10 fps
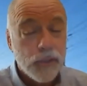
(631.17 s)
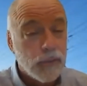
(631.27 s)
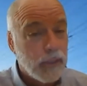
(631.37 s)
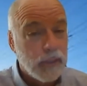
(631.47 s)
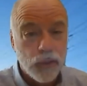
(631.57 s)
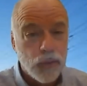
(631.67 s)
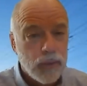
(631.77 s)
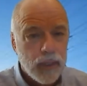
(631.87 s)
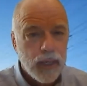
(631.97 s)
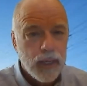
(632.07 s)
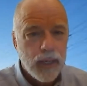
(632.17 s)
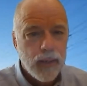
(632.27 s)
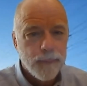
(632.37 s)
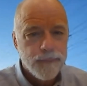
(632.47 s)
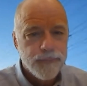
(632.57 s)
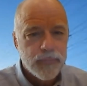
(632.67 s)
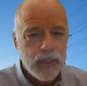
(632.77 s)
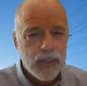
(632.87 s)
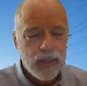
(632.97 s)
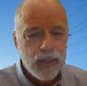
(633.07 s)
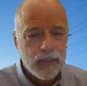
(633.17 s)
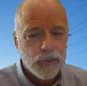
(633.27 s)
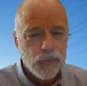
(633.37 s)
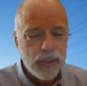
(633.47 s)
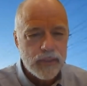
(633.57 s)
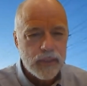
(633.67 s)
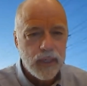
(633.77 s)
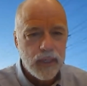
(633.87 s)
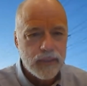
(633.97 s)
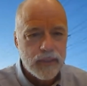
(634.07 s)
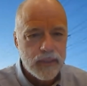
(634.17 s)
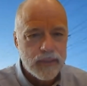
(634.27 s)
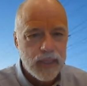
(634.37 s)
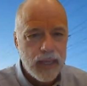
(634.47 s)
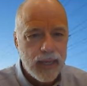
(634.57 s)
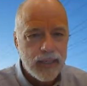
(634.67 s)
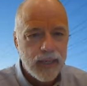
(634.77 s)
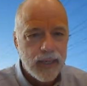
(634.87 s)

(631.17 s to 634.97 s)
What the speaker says: certainly do. And the reason is that